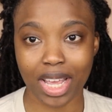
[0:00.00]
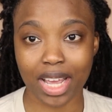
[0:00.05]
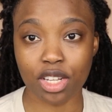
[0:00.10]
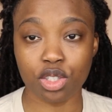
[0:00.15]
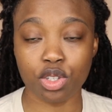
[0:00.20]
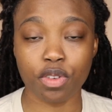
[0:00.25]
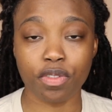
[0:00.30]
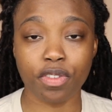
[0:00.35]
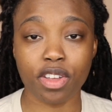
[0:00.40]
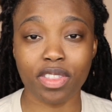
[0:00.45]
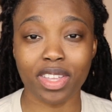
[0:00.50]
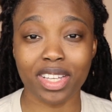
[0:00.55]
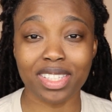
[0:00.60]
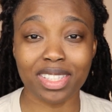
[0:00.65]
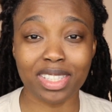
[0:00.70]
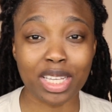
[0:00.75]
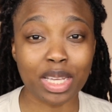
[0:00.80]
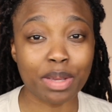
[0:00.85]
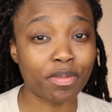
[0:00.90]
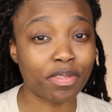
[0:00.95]
and so far they
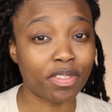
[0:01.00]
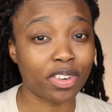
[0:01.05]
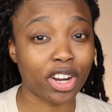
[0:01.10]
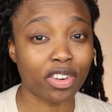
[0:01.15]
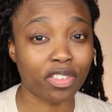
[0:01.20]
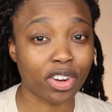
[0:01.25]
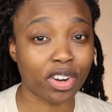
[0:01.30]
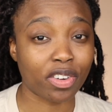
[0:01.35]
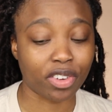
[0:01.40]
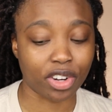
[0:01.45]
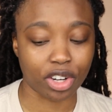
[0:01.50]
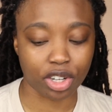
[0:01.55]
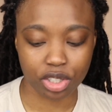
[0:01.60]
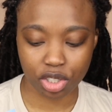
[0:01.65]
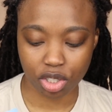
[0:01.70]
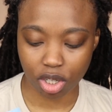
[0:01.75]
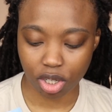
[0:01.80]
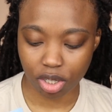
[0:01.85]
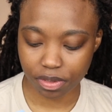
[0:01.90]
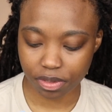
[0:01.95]
seem very
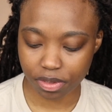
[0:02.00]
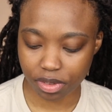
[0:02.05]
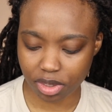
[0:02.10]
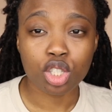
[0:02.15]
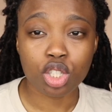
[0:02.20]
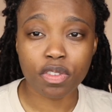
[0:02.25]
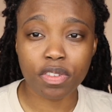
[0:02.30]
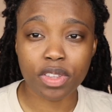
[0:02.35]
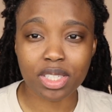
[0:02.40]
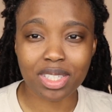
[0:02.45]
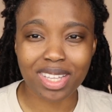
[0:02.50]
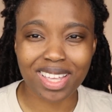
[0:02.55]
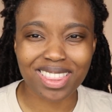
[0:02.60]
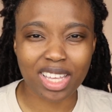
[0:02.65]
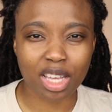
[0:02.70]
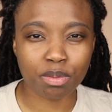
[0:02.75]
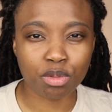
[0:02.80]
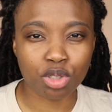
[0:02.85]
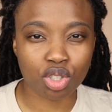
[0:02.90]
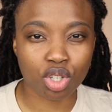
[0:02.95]
soft. So for this I
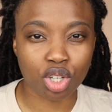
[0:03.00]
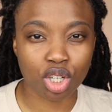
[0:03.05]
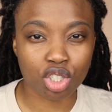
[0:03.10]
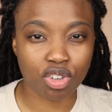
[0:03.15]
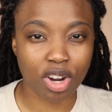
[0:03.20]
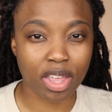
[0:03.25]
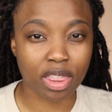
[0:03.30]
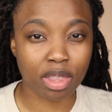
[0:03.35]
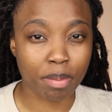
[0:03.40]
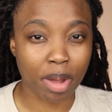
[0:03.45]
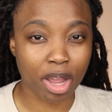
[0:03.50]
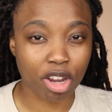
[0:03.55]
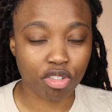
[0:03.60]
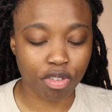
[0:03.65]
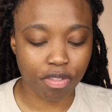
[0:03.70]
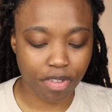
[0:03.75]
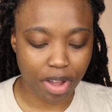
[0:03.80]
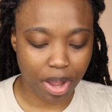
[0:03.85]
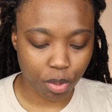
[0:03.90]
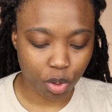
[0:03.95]
think I'm just gonna try the
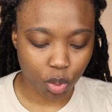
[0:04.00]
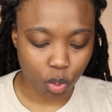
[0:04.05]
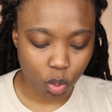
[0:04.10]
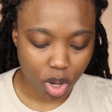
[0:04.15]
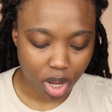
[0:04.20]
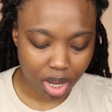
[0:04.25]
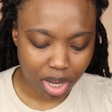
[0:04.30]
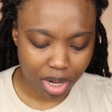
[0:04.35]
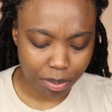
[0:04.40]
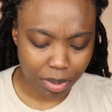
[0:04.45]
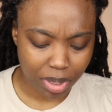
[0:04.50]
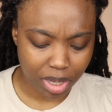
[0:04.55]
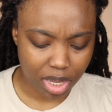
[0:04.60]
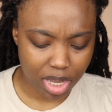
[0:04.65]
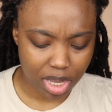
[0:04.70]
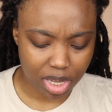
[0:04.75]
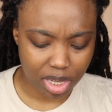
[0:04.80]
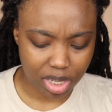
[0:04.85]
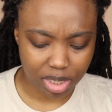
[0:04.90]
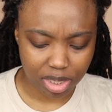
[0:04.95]
microfiber one
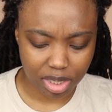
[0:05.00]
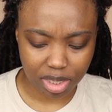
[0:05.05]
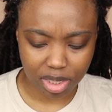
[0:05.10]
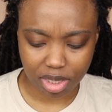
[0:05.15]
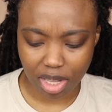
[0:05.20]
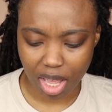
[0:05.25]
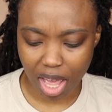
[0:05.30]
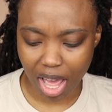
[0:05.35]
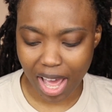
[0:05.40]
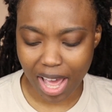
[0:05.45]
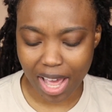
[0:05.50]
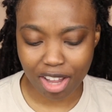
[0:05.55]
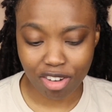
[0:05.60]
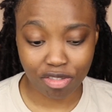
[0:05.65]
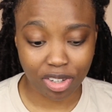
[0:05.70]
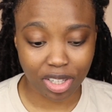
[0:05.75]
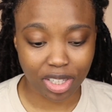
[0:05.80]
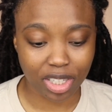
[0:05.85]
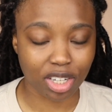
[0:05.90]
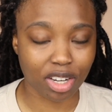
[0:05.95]
because I
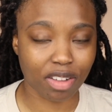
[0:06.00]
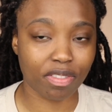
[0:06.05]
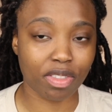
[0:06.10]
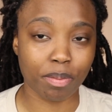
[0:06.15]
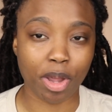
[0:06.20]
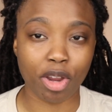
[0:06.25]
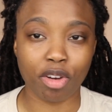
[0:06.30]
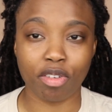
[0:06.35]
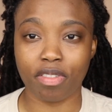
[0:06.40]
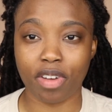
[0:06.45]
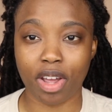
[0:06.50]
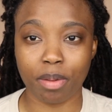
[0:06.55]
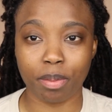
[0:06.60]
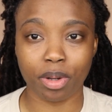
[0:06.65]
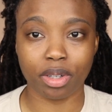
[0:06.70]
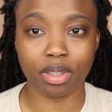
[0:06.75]
really love the microfiber.